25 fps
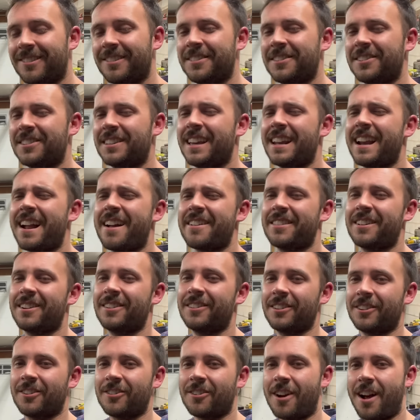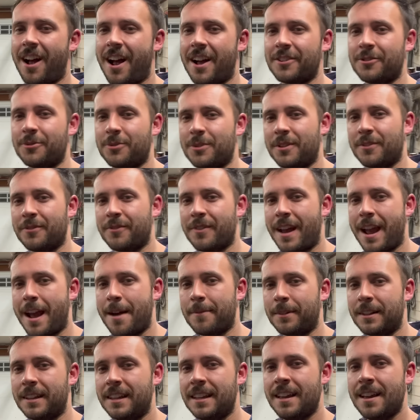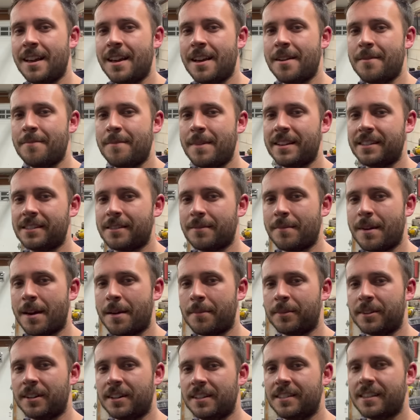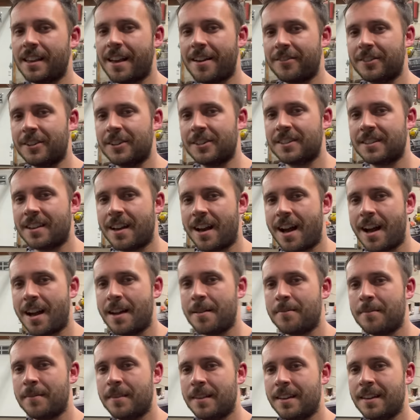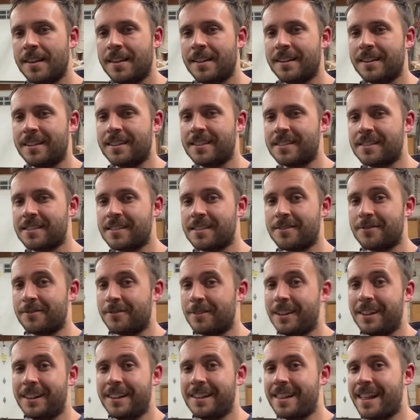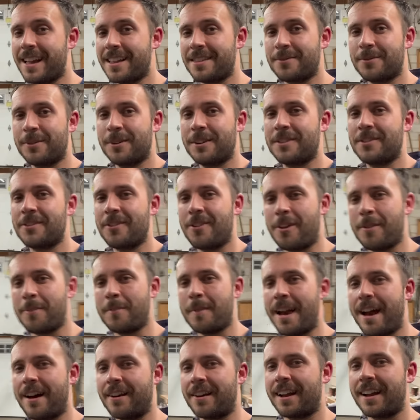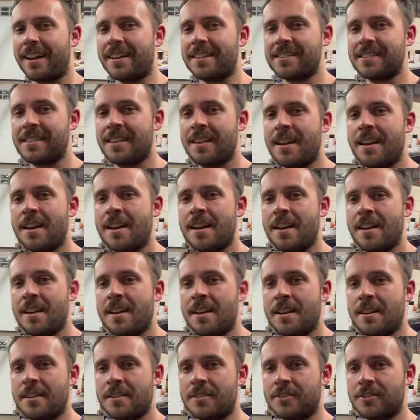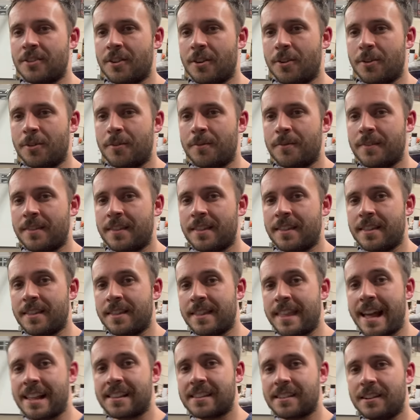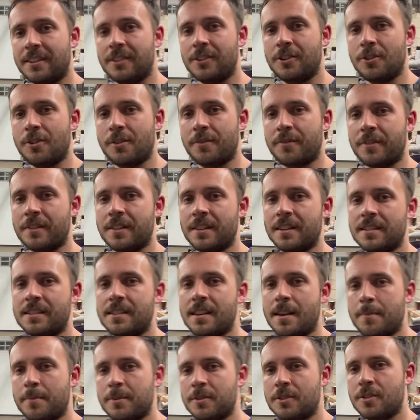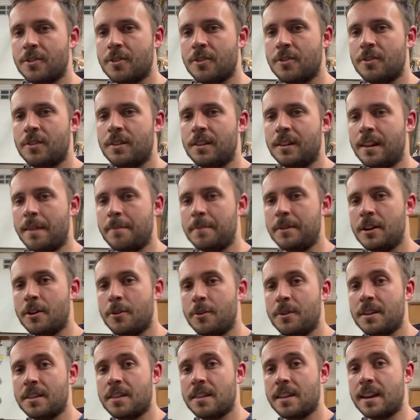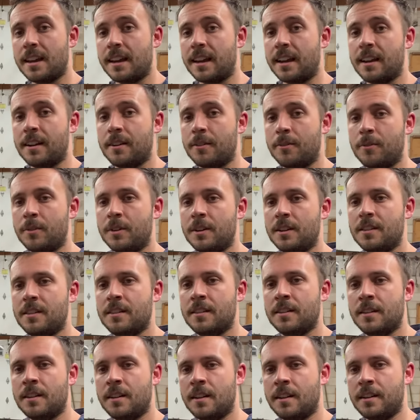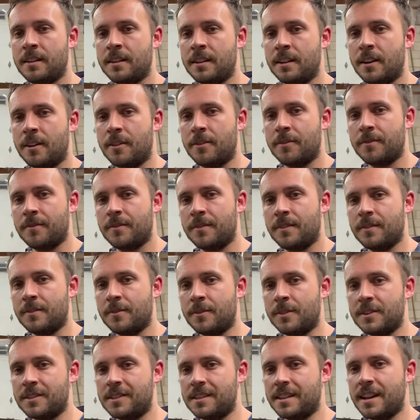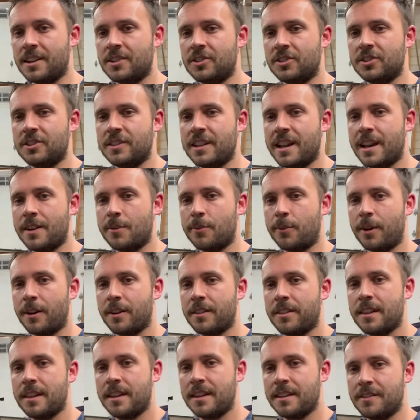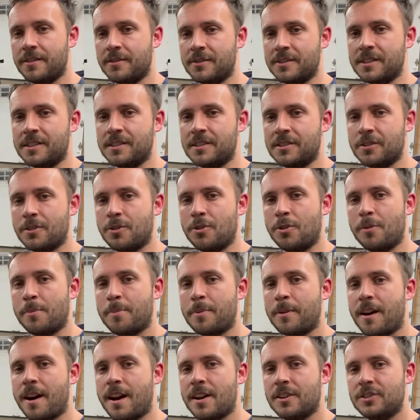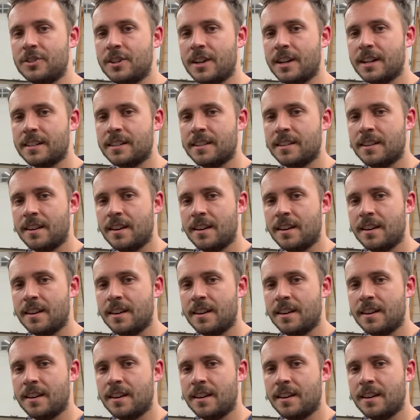just get out there in the garage with your family, make some memories, have a good time. Because really, that's what it's all about, guys. So that's going to do it for this episode. Let me know what you think. What do you, you know, was the engine stand worth it? Was this a cool project?